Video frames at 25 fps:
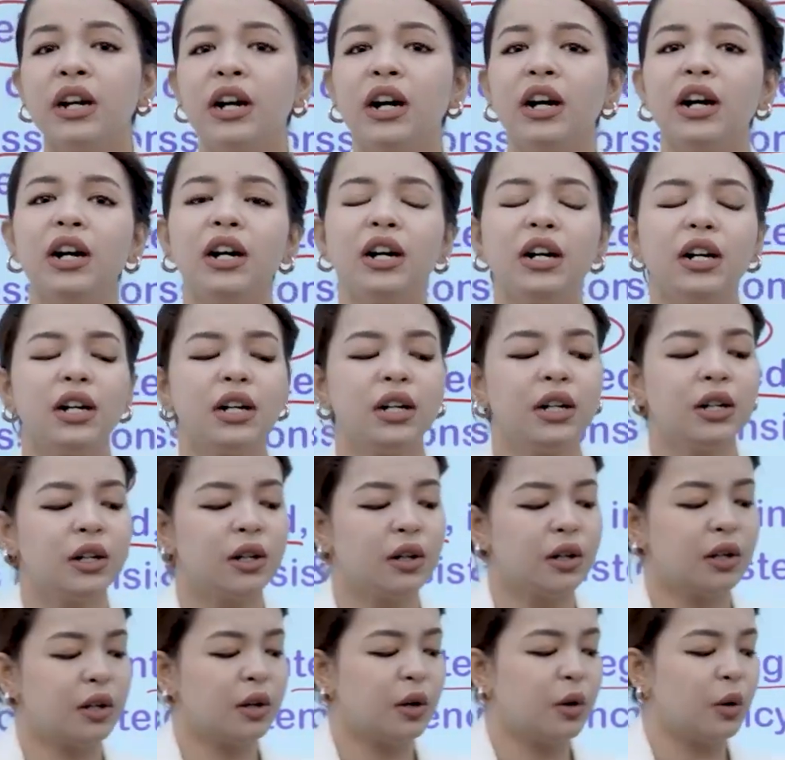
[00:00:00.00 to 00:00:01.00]

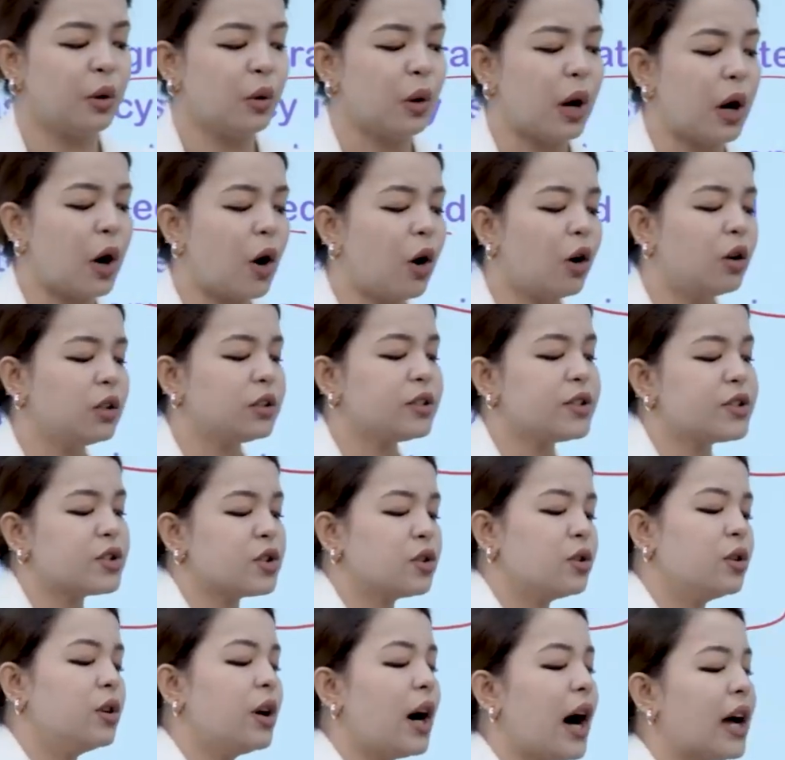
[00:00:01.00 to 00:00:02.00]

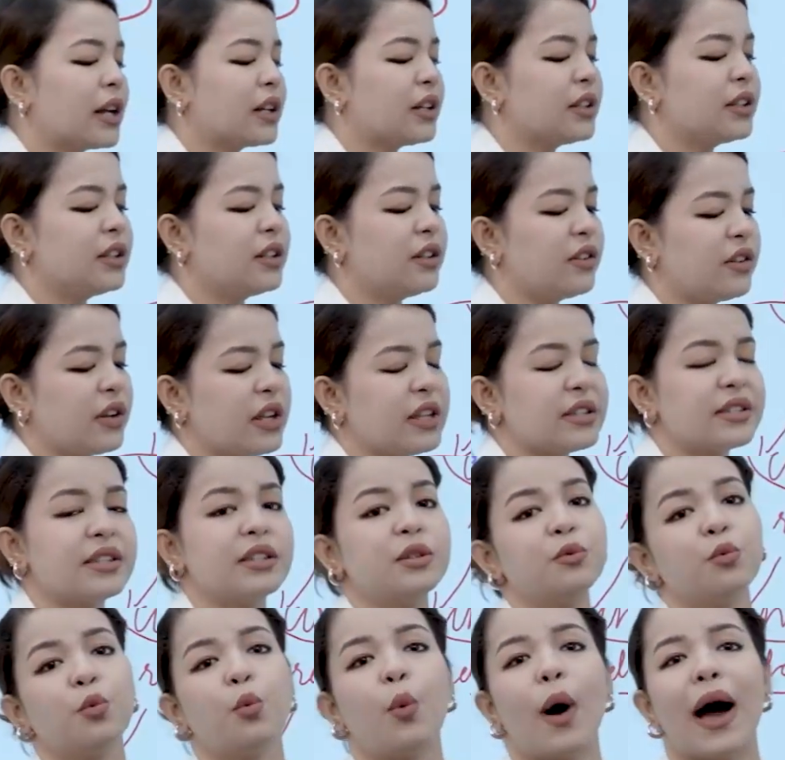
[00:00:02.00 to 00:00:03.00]
also another
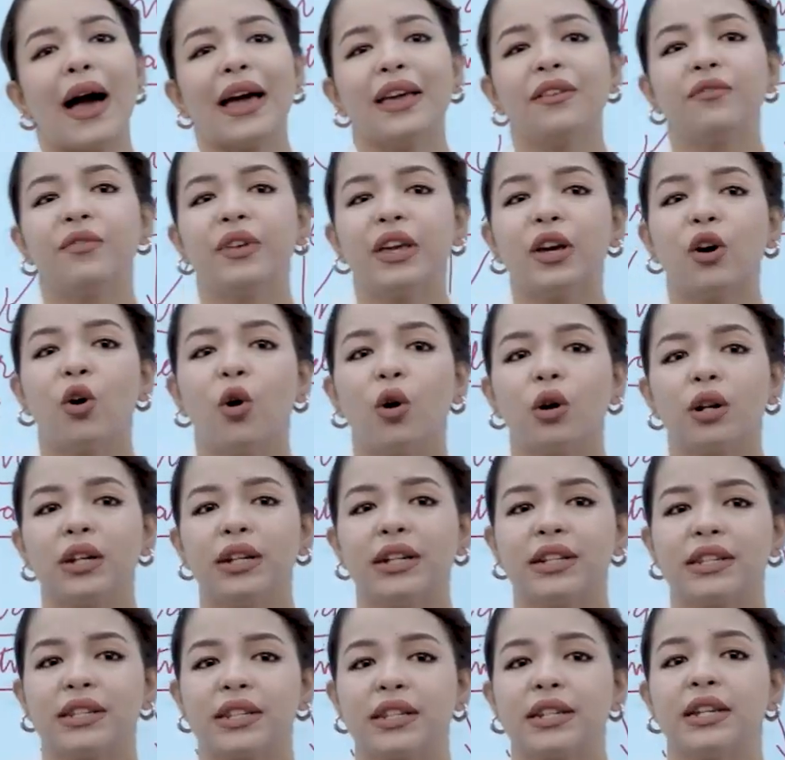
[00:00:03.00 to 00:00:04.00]
reason why we call
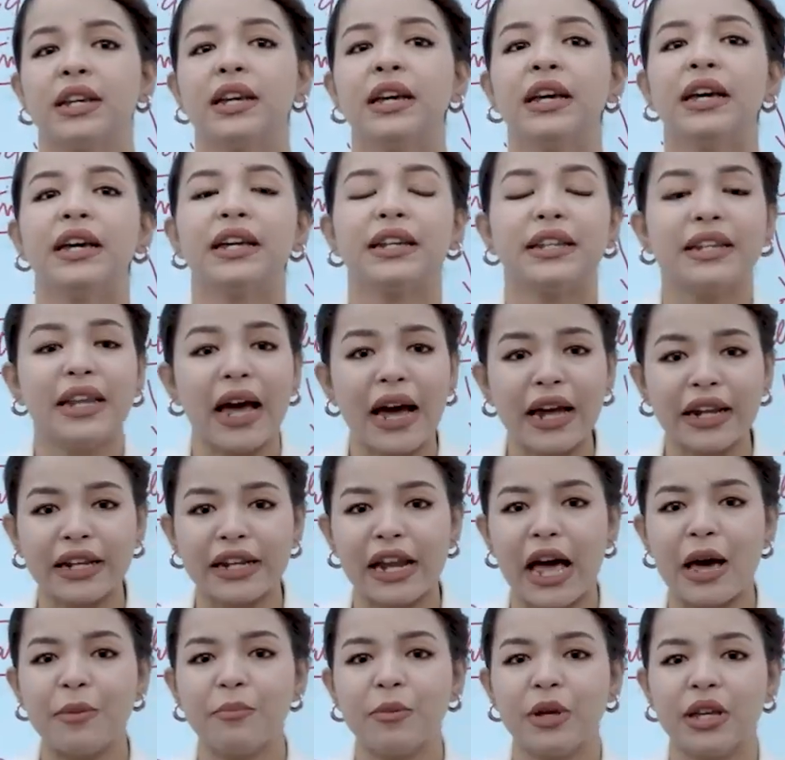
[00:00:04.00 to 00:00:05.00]
it
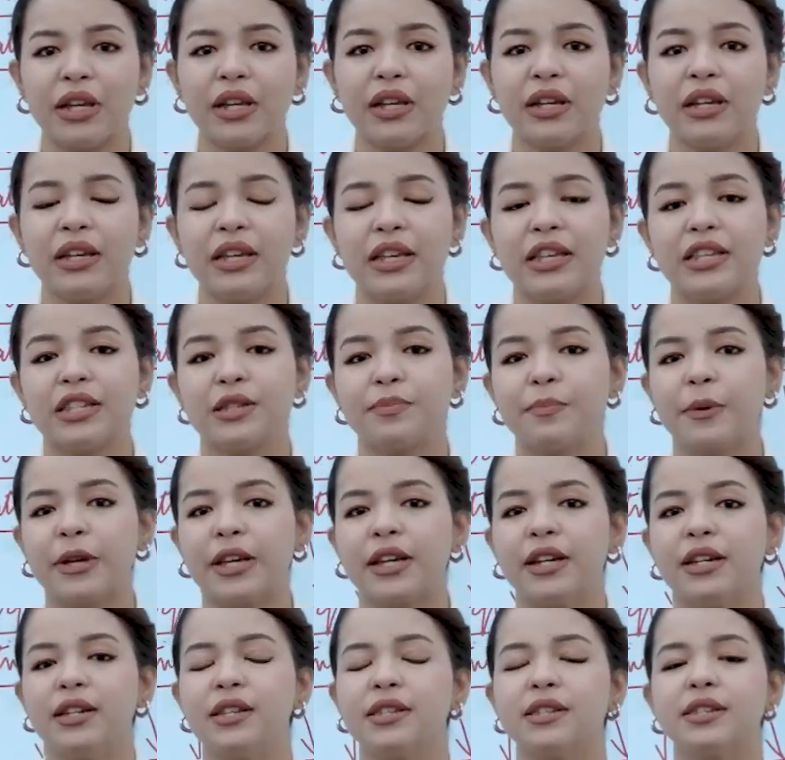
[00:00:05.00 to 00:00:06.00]
dynamic is
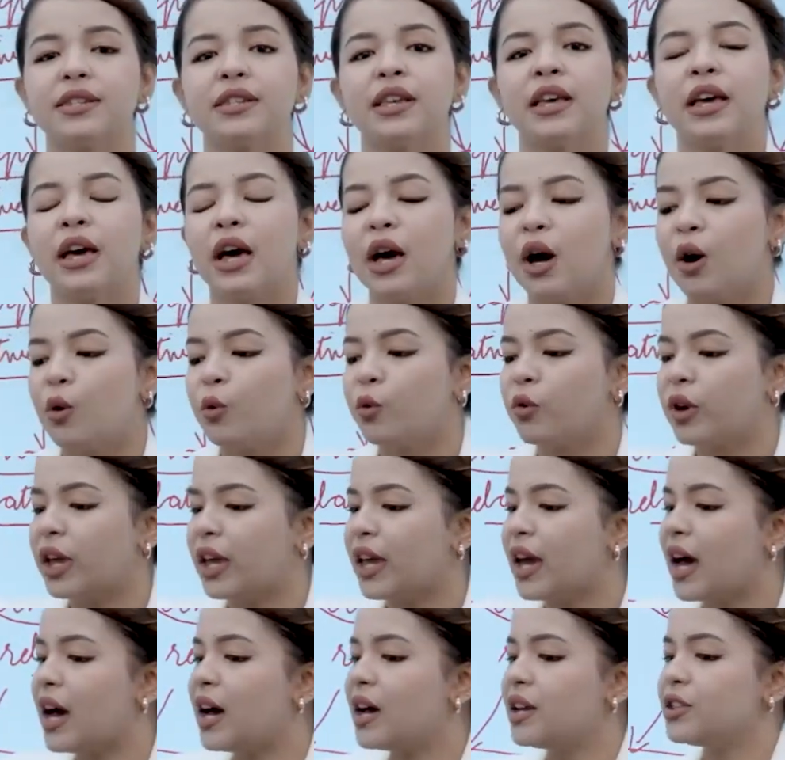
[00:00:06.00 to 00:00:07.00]
because we
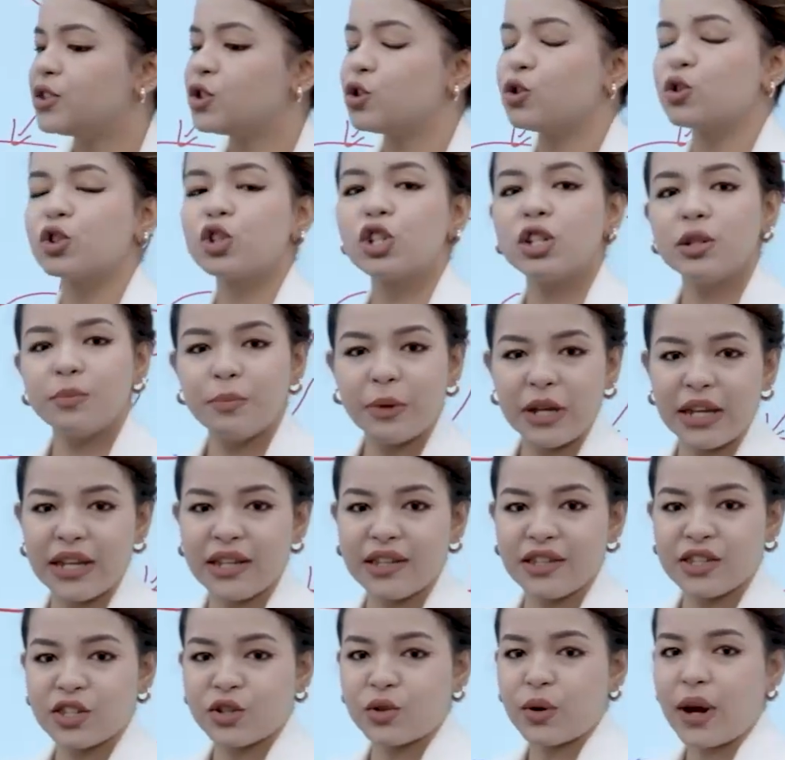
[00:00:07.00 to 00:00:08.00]
are social
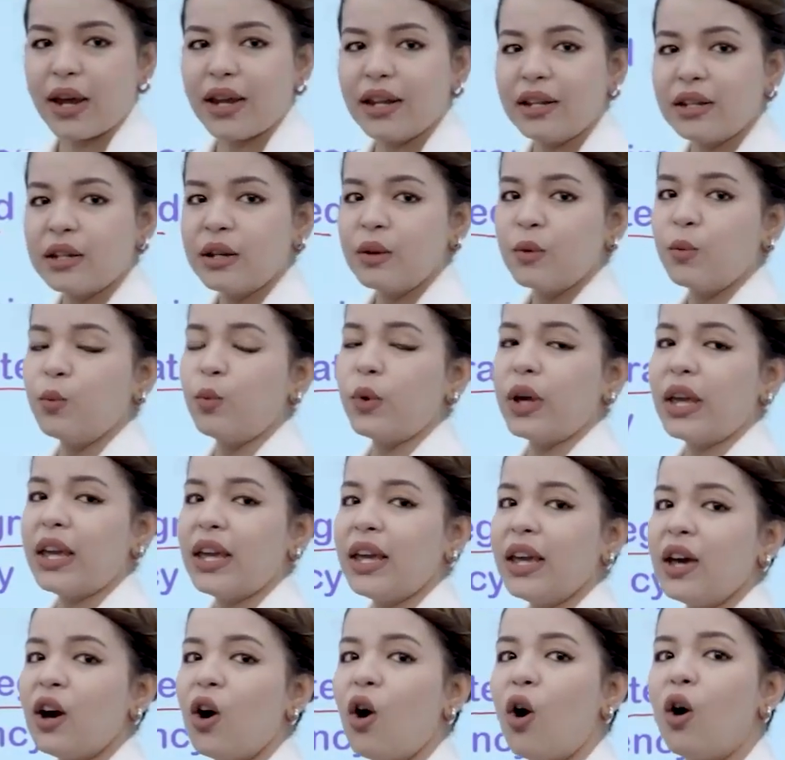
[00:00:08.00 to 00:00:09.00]
beings, right?
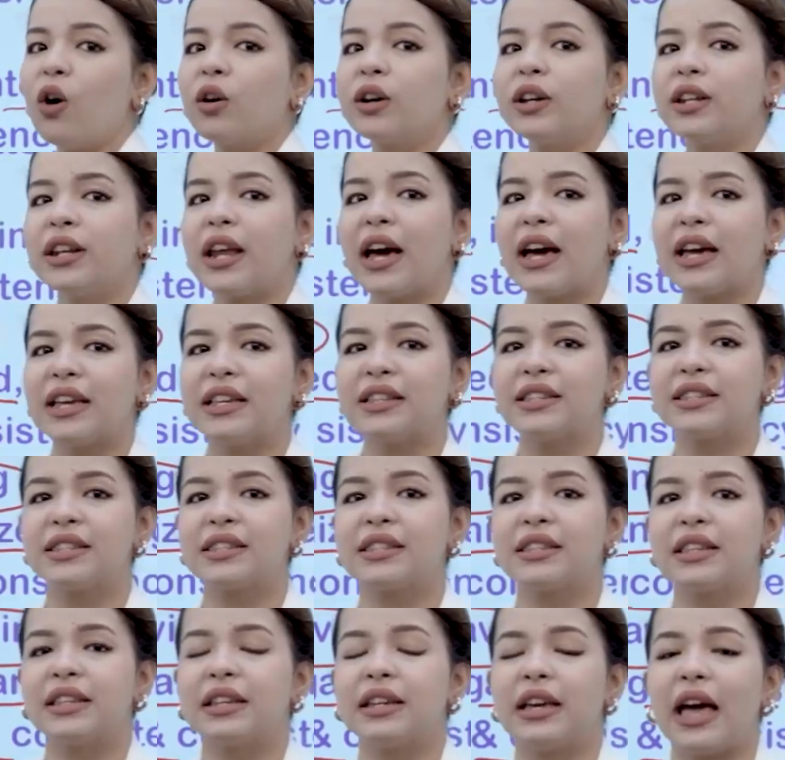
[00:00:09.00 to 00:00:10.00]
We
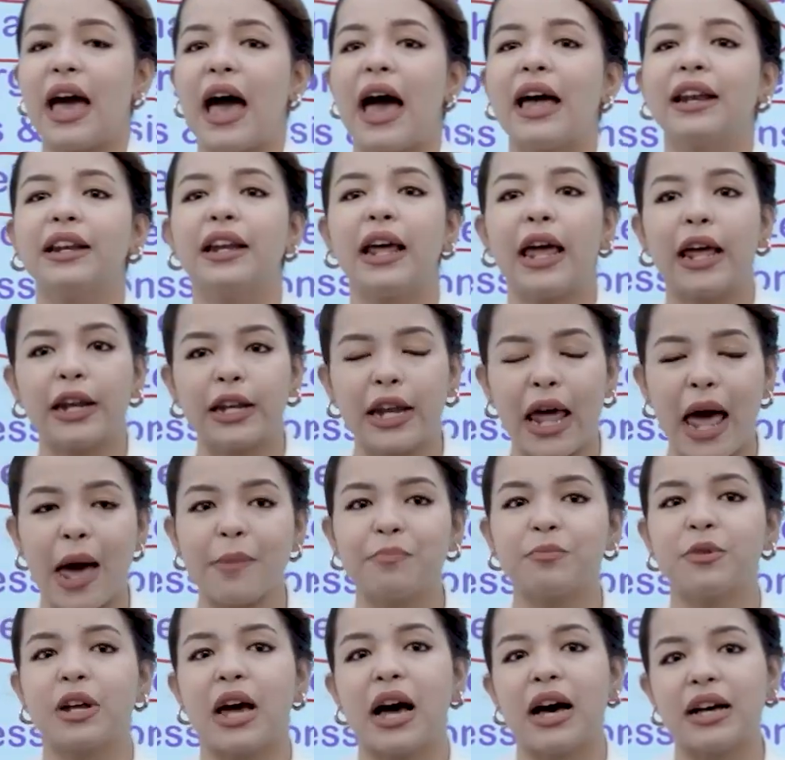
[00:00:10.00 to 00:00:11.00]
organize and
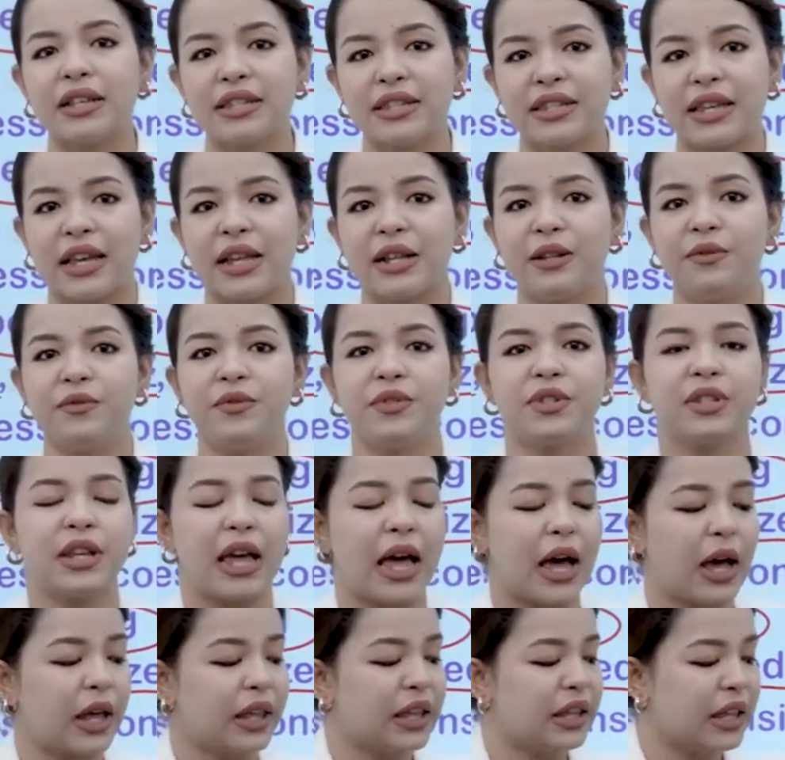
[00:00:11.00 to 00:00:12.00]
adapt ourselves
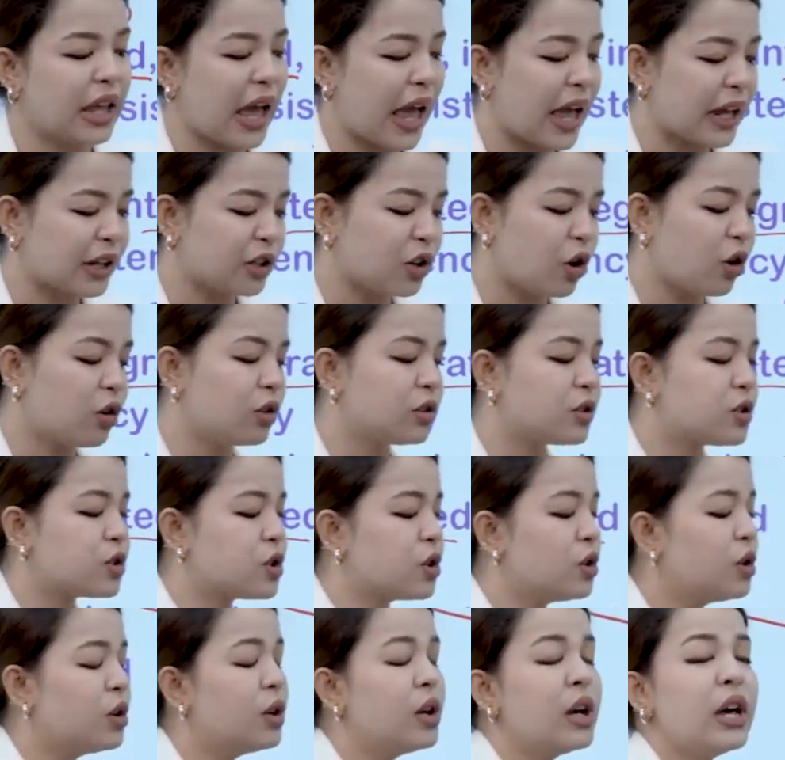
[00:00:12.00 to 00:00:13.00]
and also
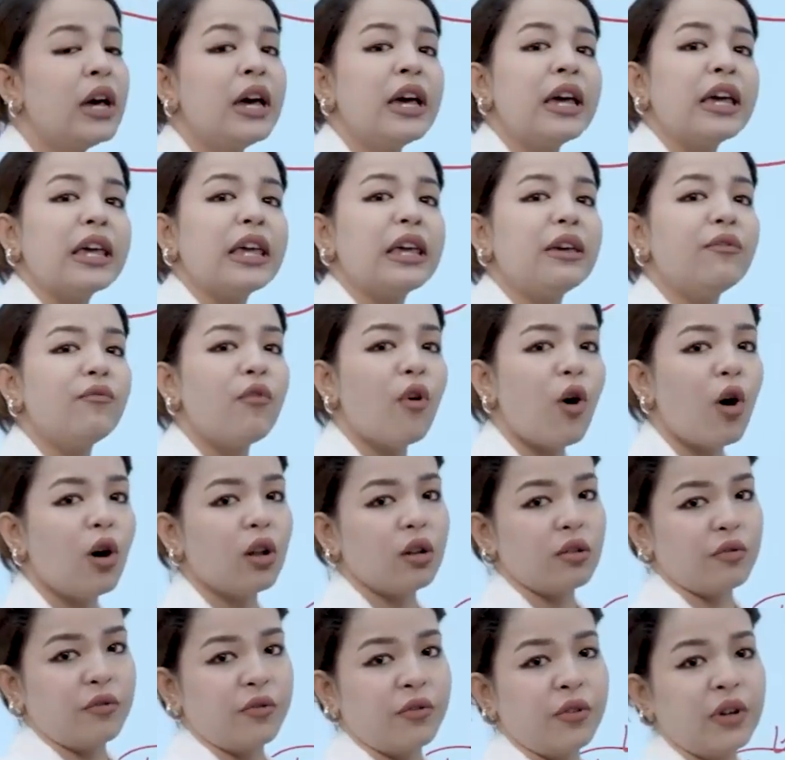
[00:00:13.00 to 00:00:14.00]

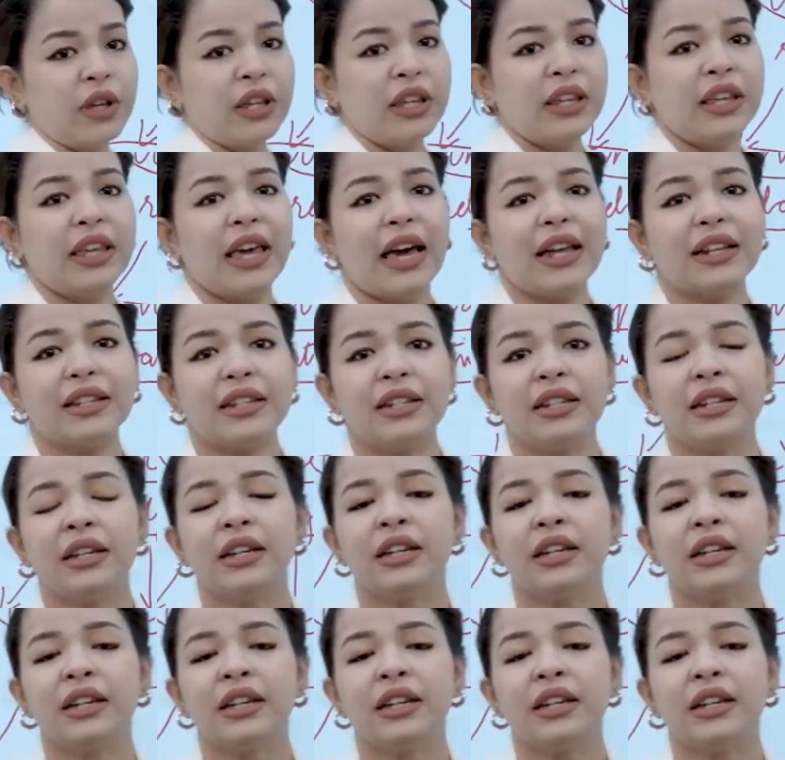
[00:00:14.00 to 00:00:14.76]
evolve, yet